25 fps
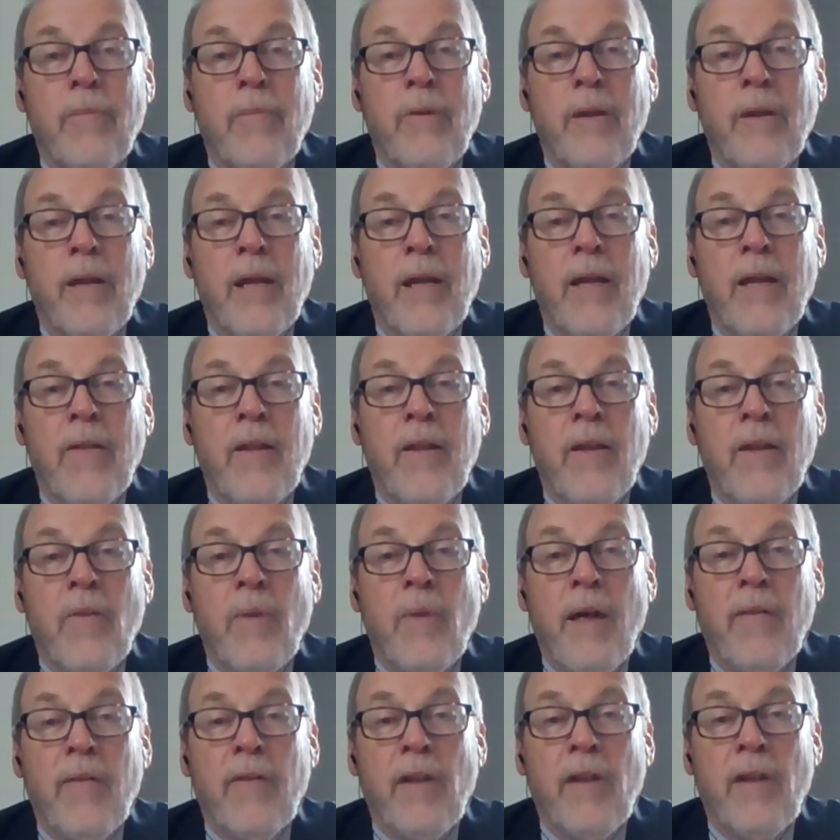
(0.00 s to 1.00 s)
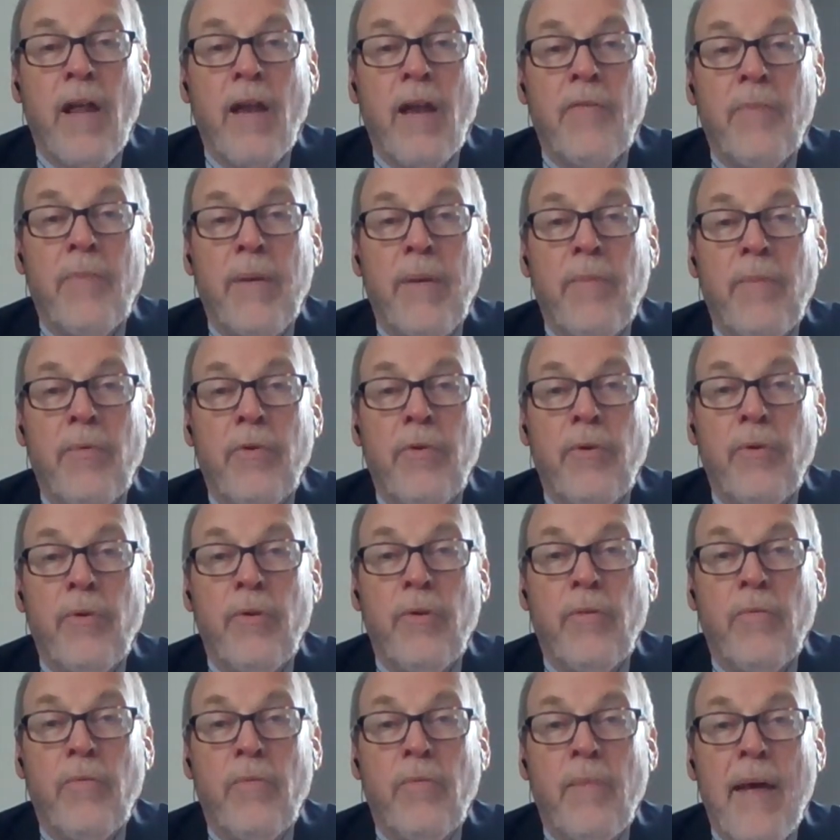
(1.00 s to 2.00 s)
And then we have a lot of people
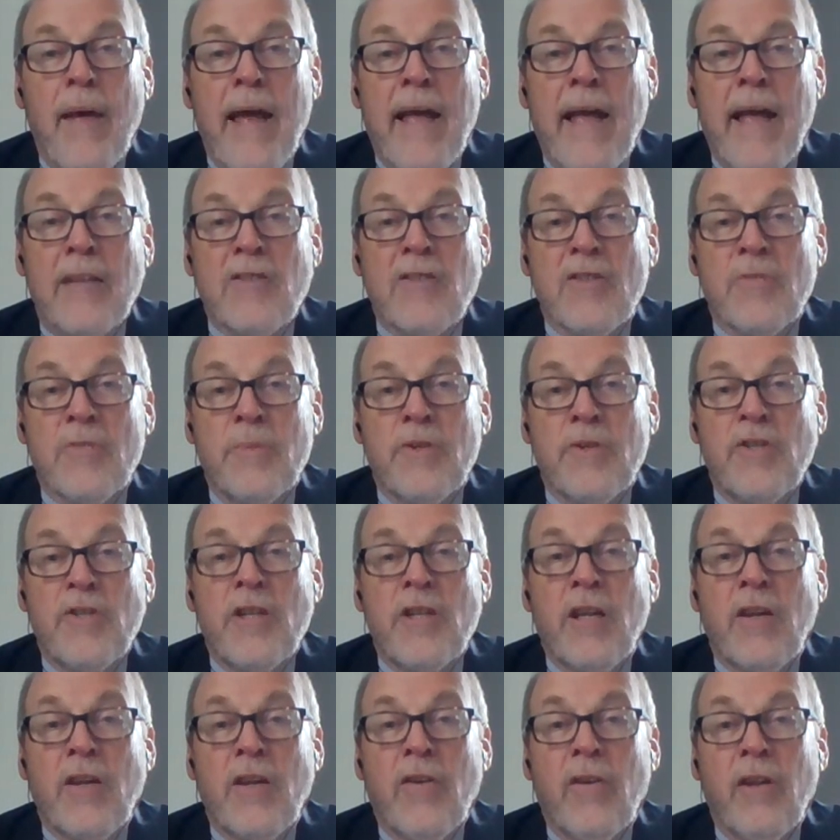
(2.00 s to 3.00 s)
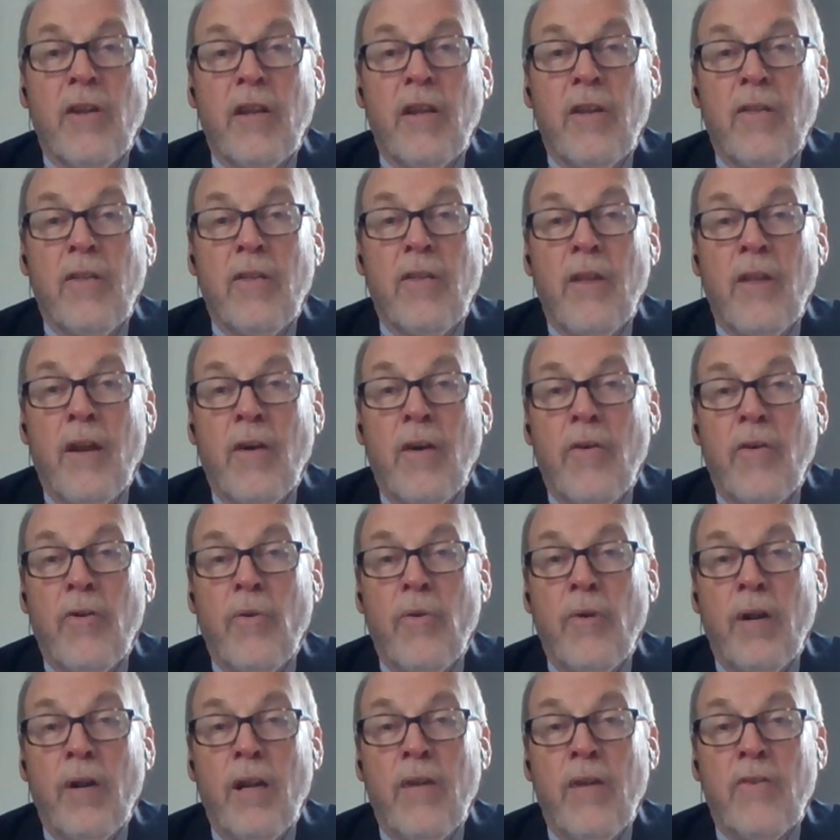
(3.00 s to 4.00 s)
doing masks, particularly, that are
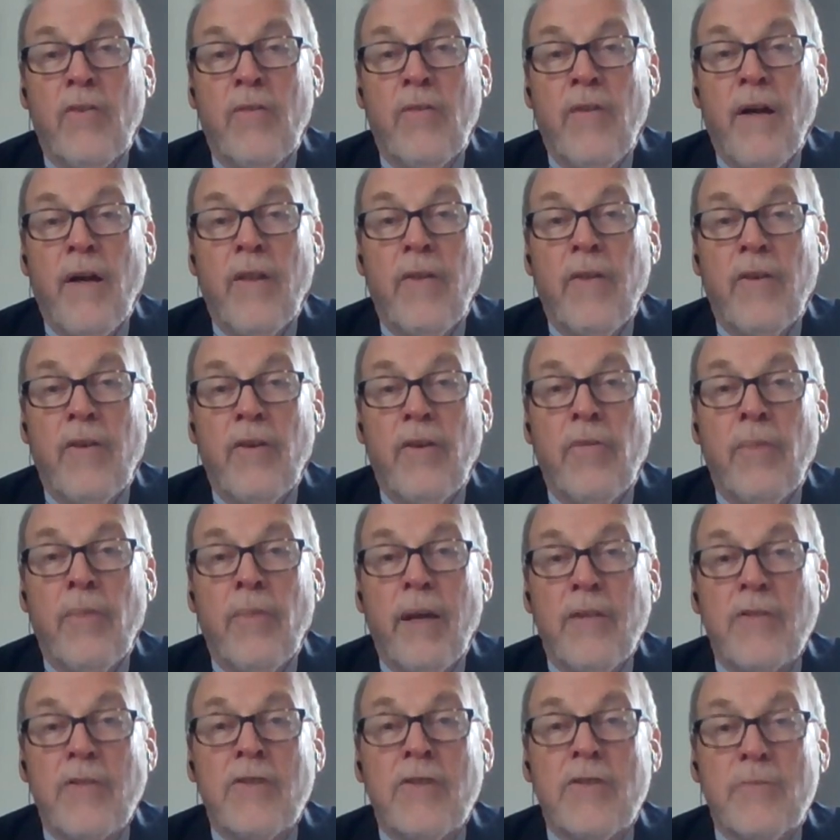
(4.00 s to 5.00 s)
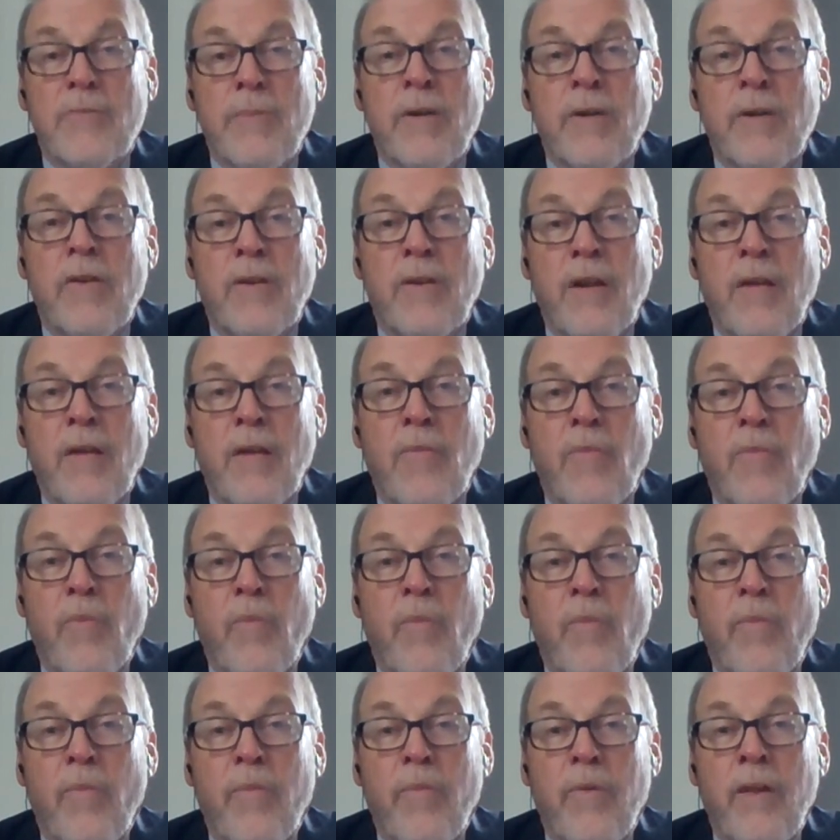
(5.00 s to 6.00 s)
doing it as a volunteer basis. But
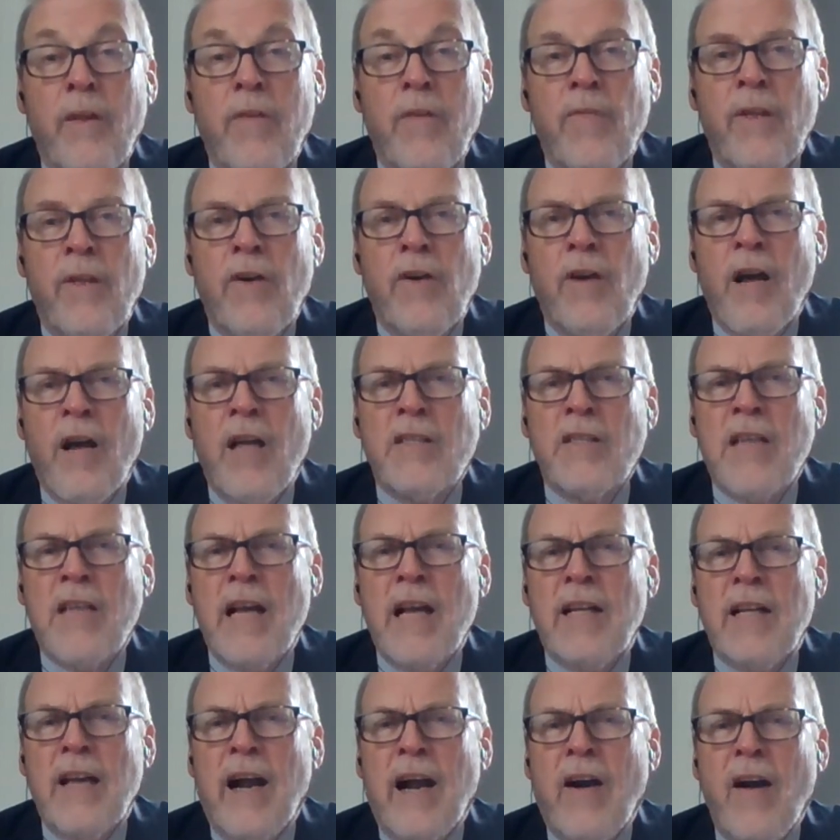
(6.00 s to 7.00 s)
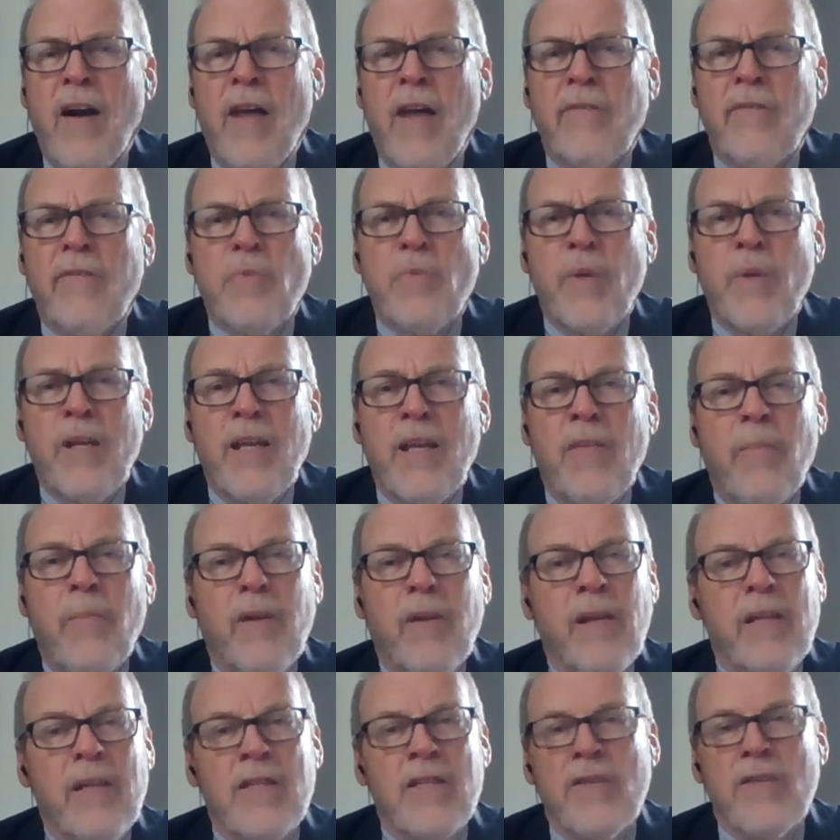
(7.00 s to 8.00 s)
if they'll contact our office, we can give them
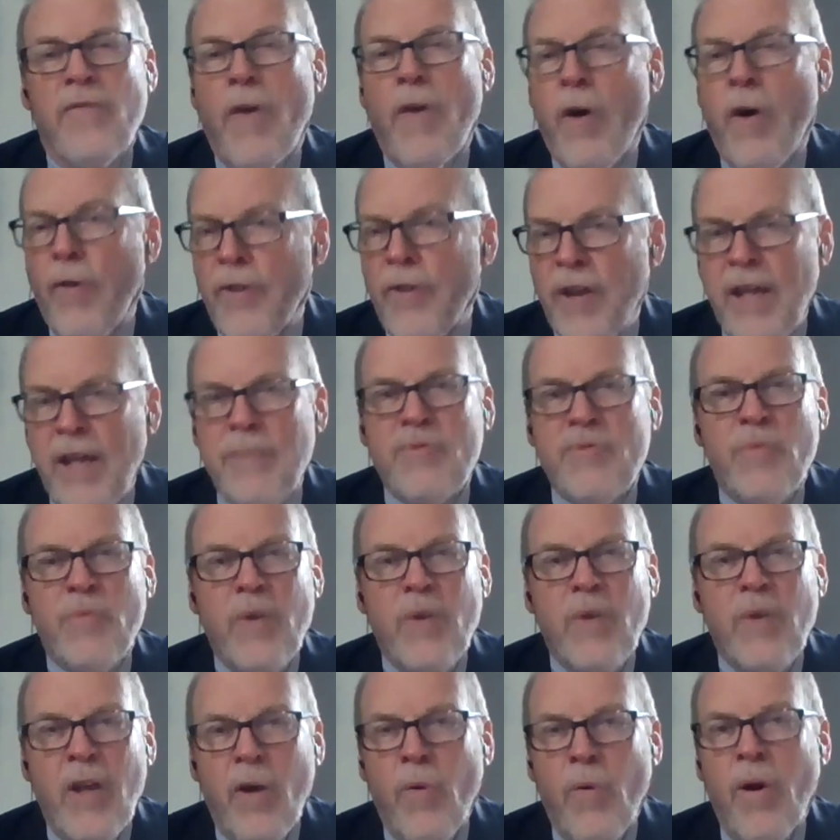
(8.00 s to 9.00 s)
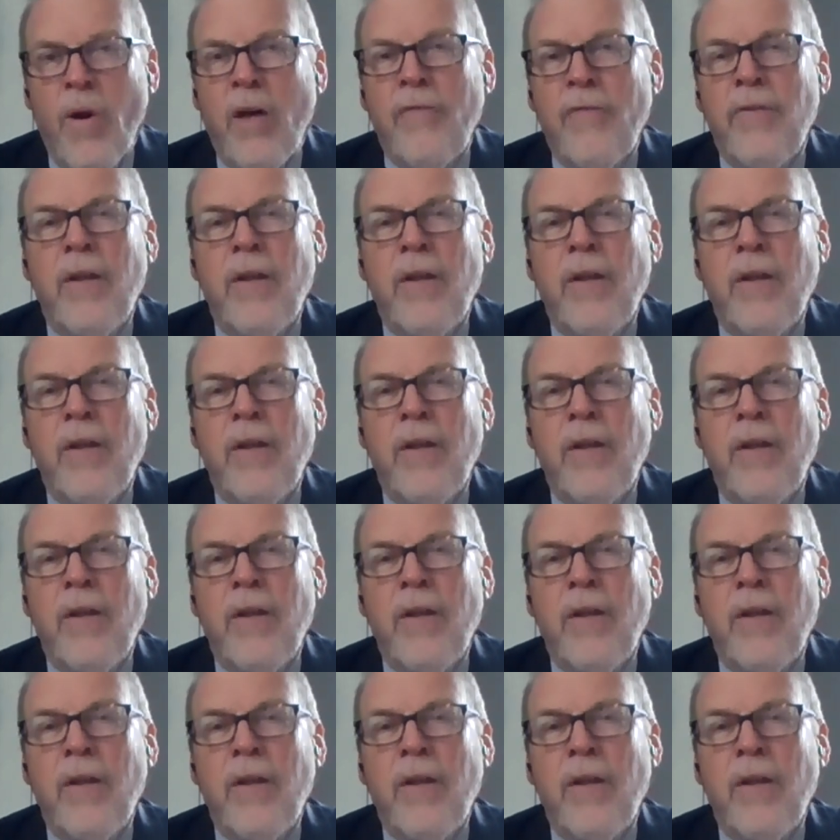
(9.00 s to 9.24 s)
a list of all the names we know of